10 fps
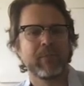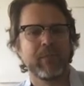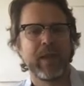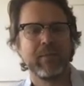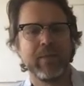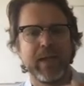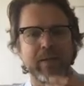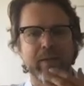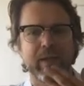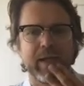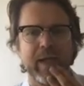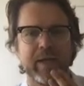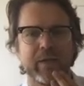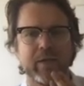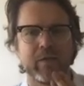that meant that it had
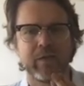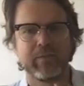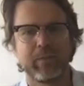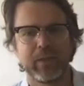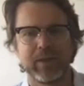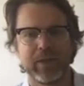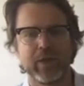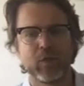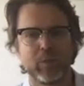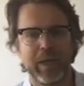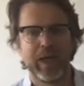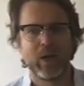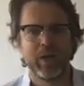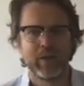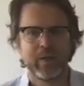a degree of political
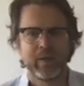power